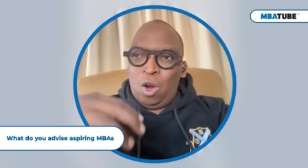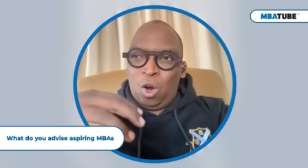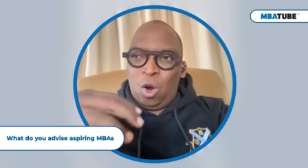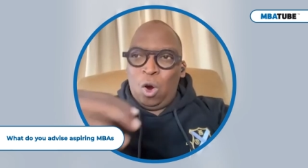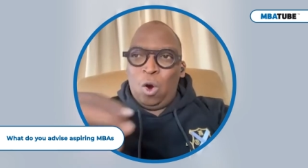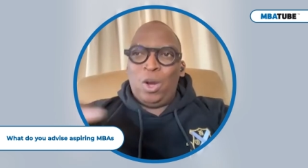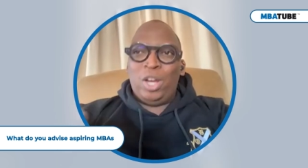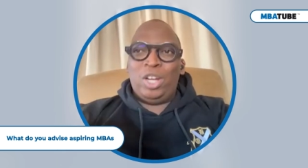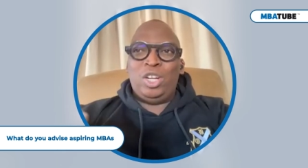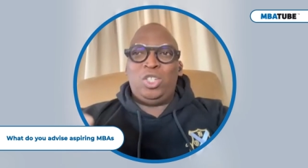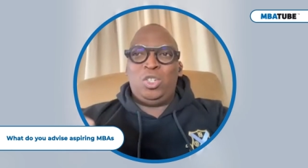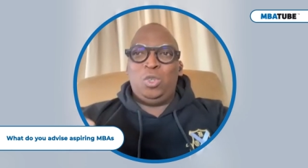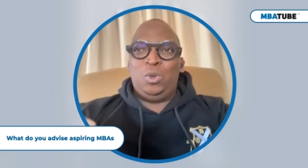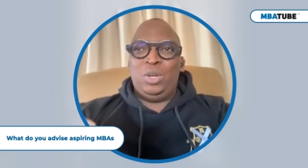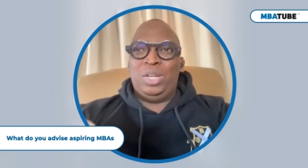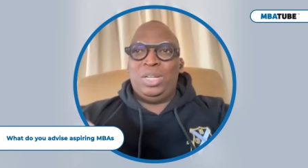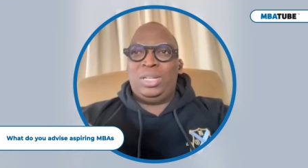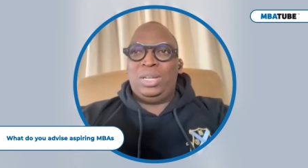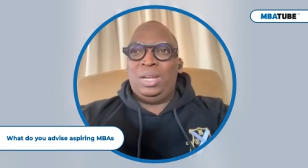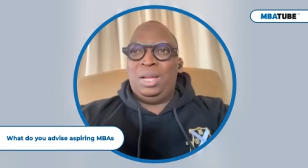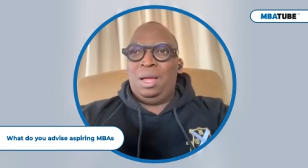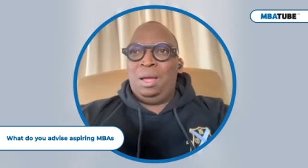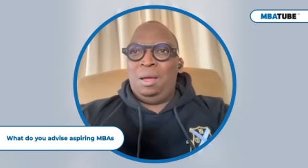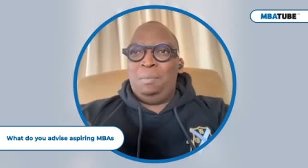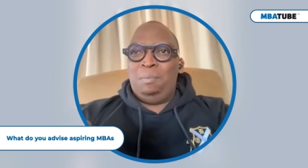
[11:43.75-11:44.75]
Go and do it,
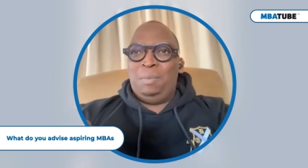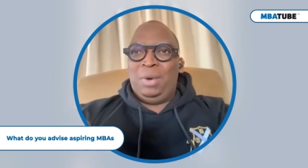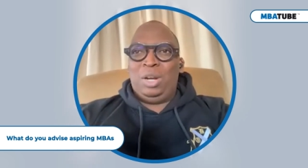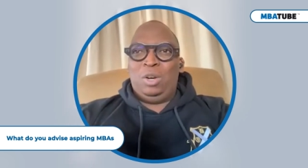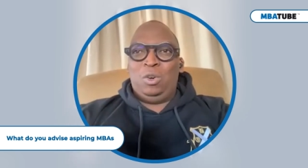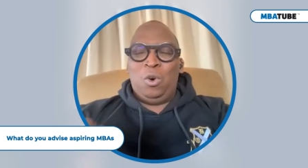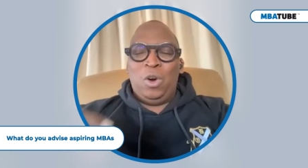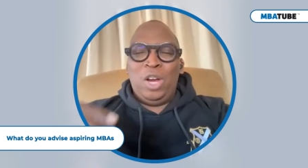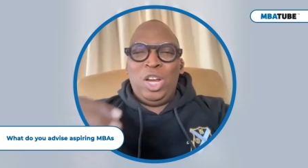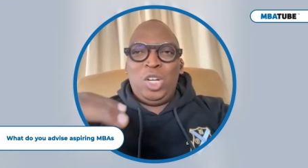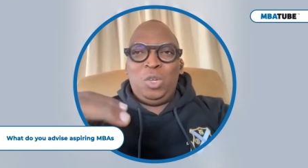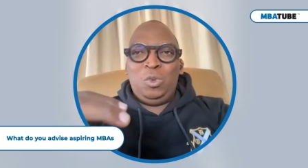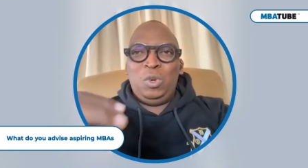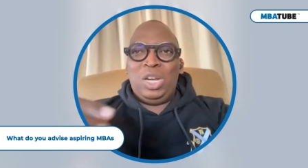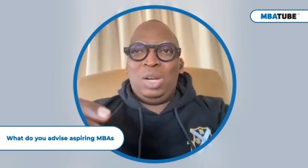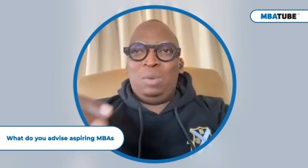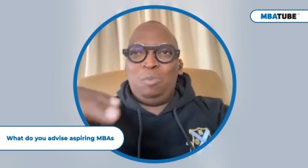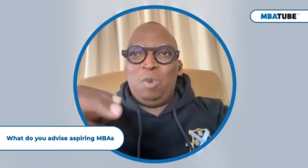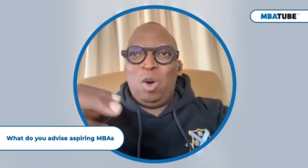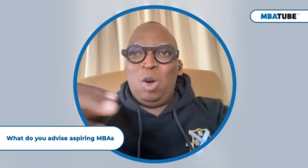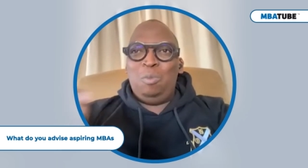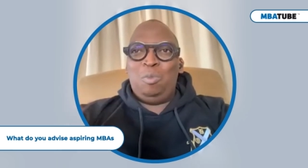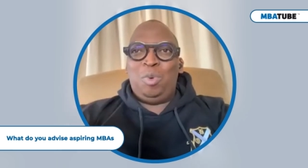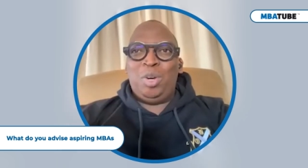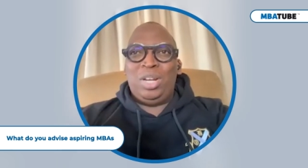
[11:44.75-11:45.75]
but go and do it
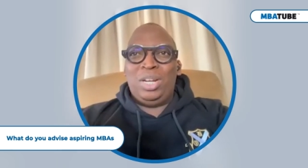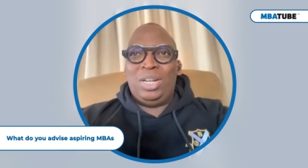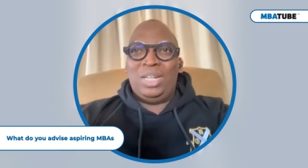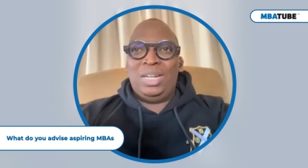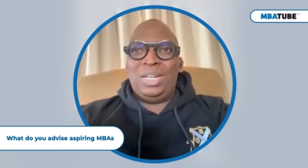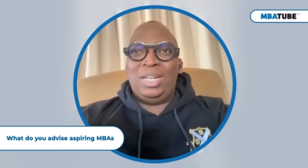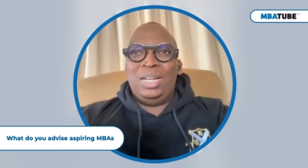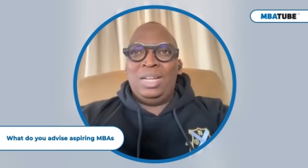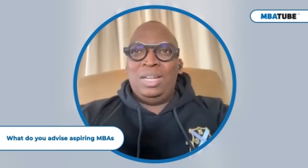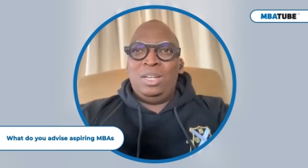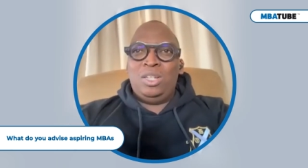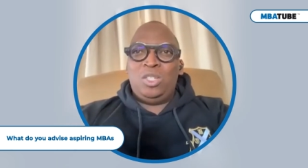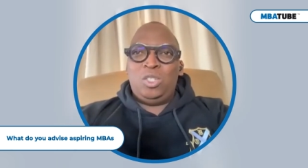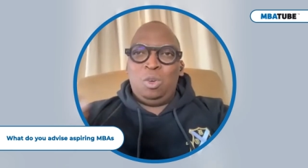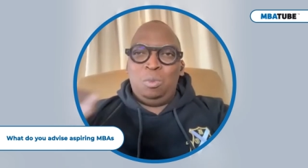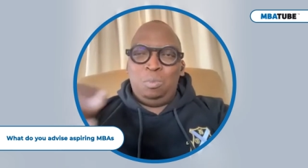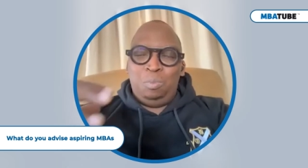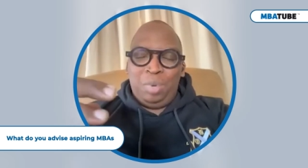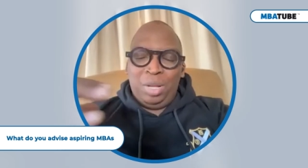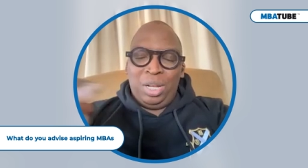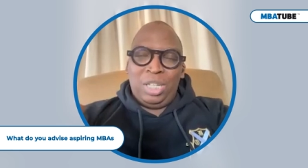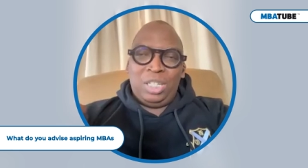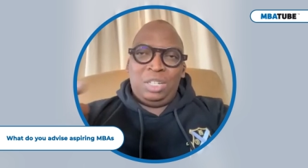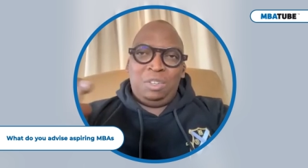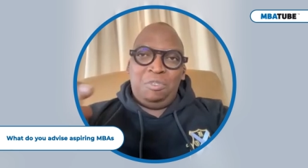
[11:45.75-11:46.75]
more importantly to
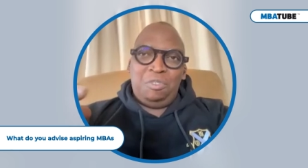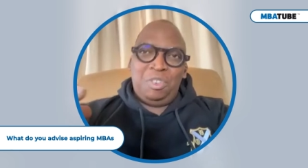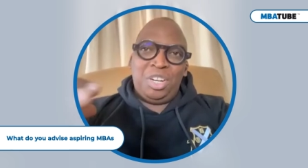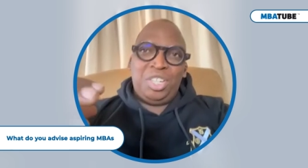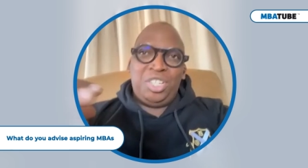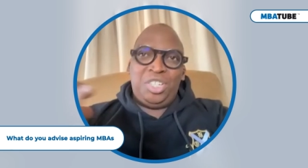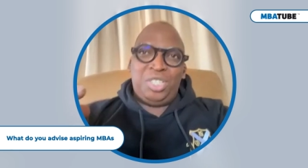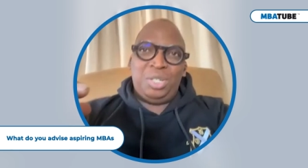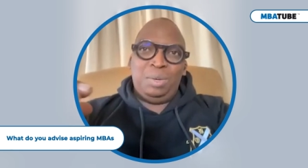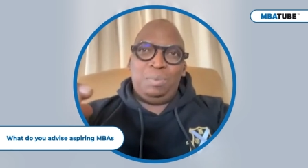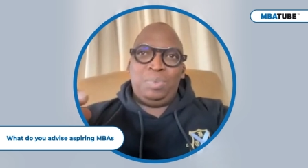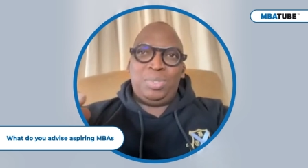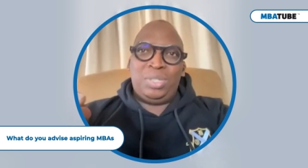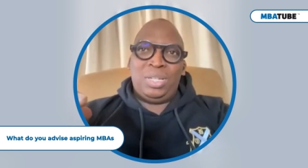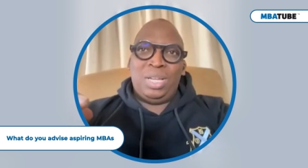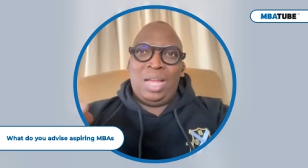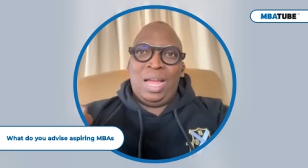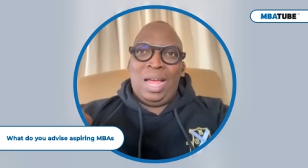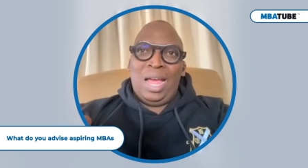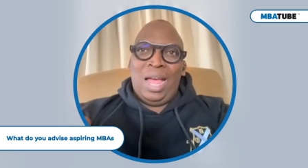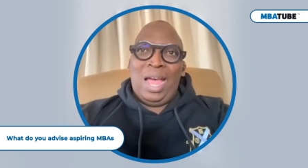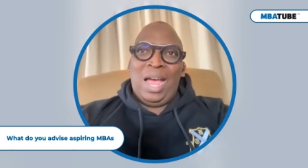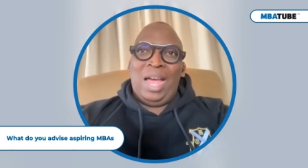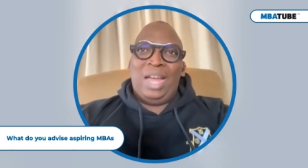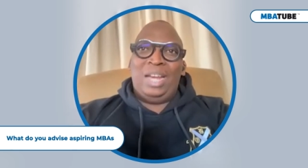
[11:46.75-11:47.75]
build friendships
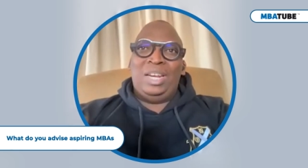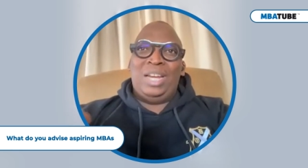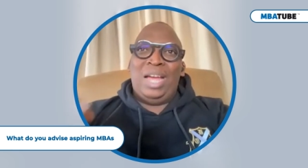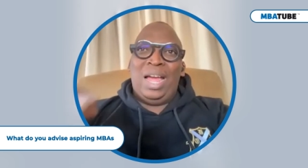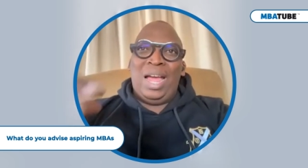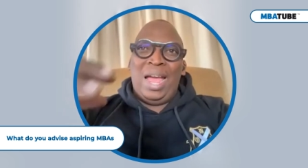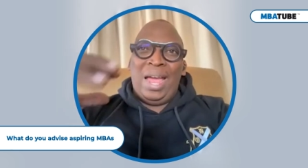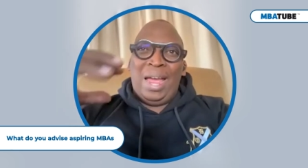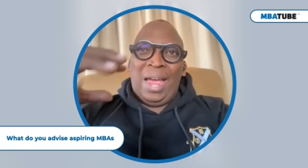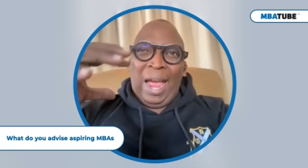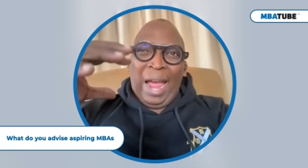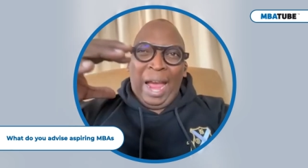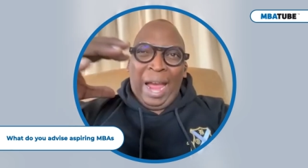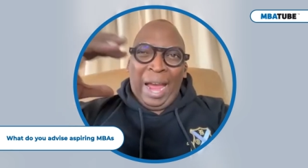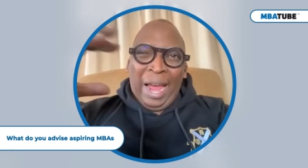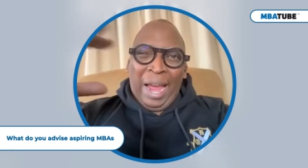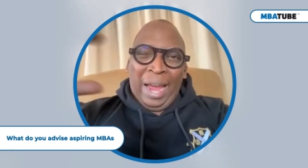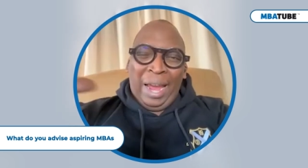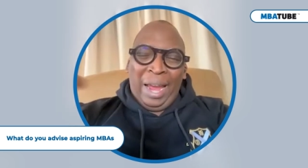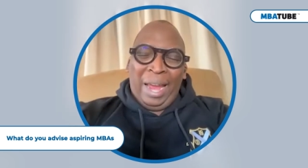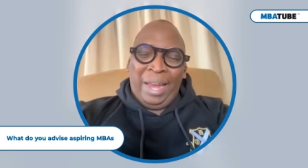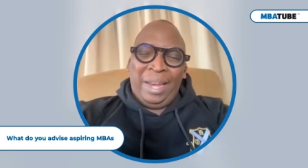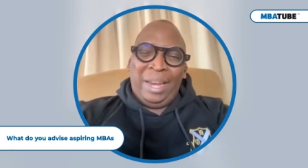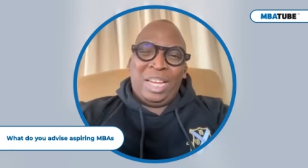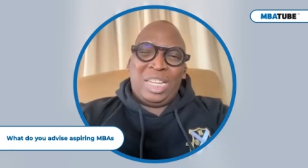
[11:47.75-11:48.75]
and
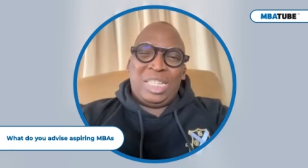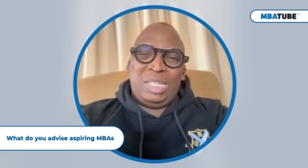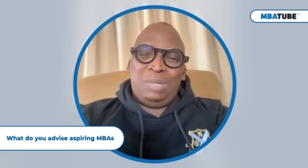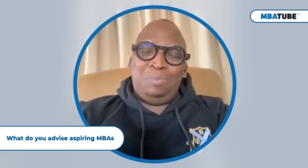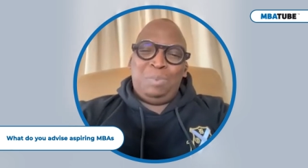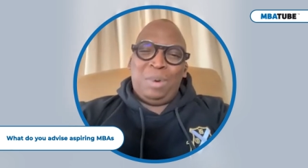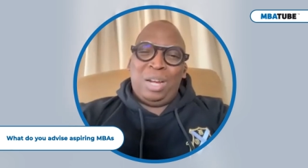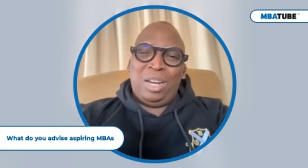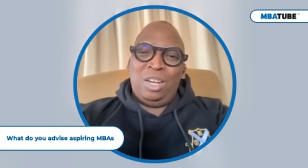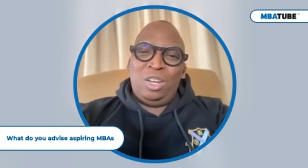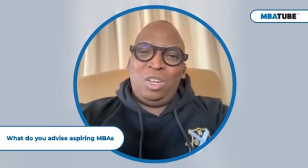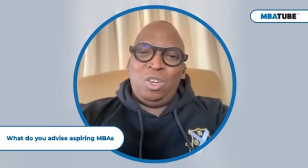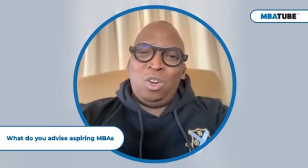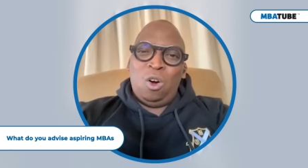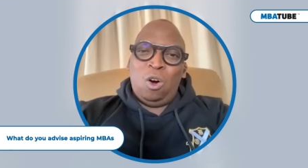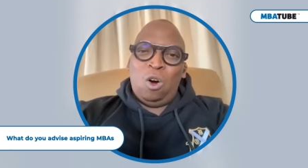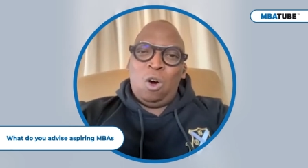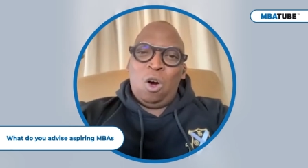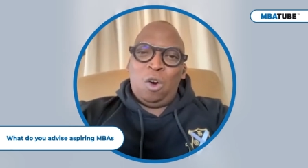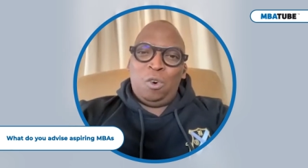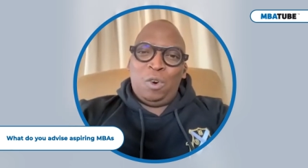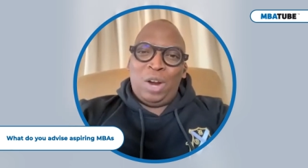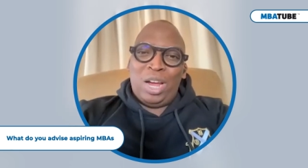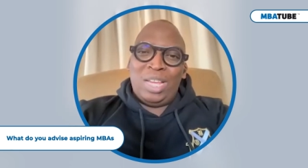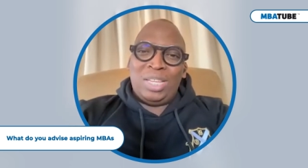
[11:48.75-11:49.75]
expand
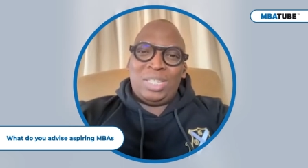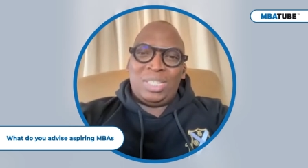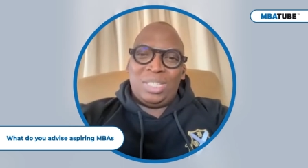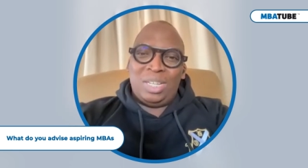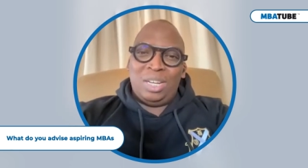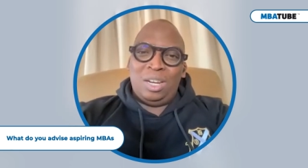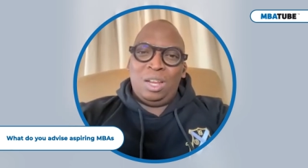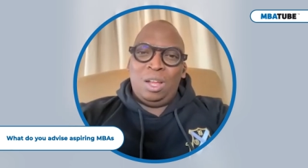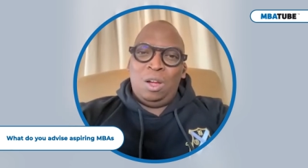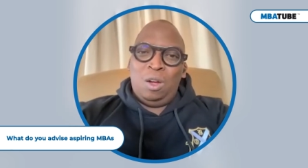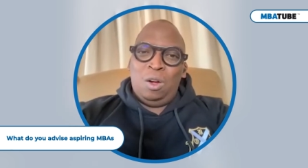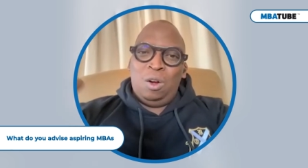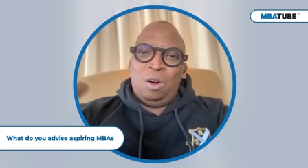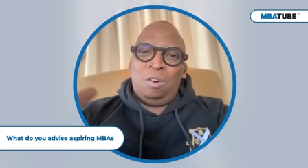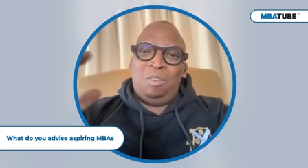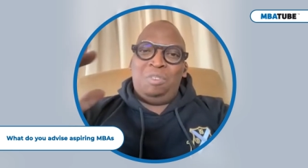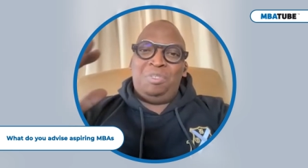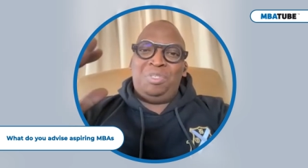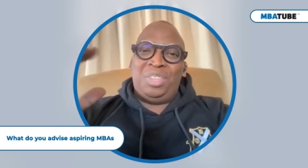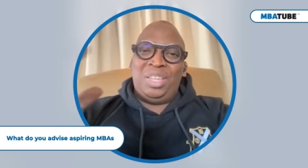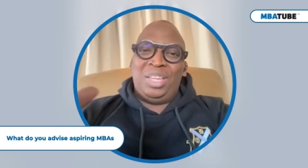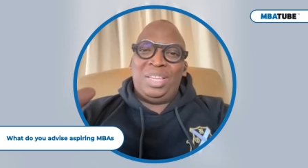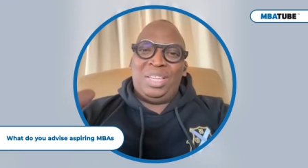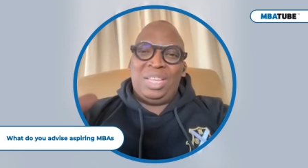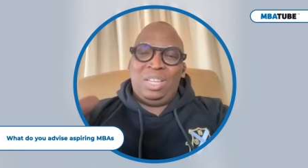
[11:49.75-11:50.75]
your horizon
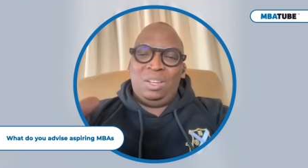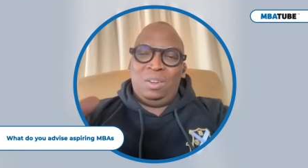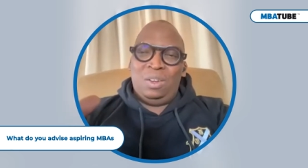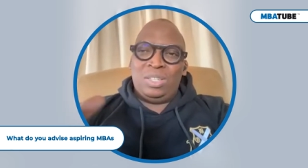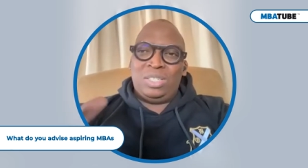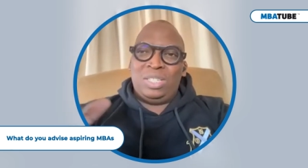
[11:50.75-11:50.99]
of thinking.